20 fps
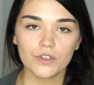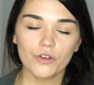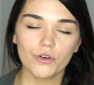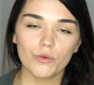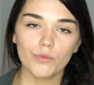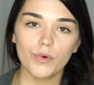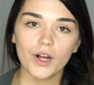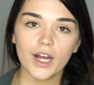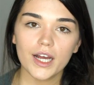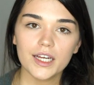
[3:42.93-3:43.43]
your
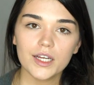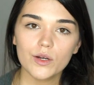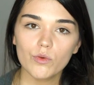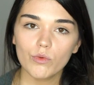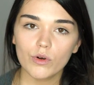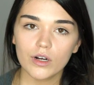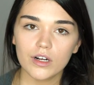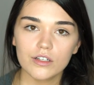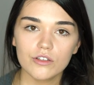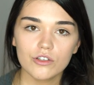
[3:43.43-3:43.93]
body
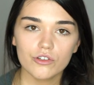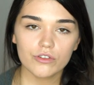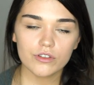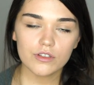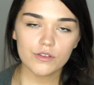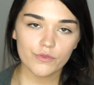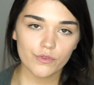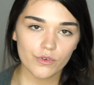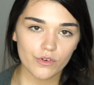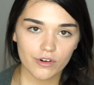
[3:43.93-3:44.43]
will
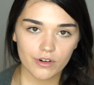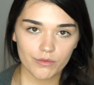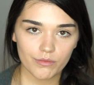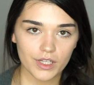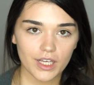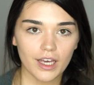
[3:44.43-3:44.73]
transform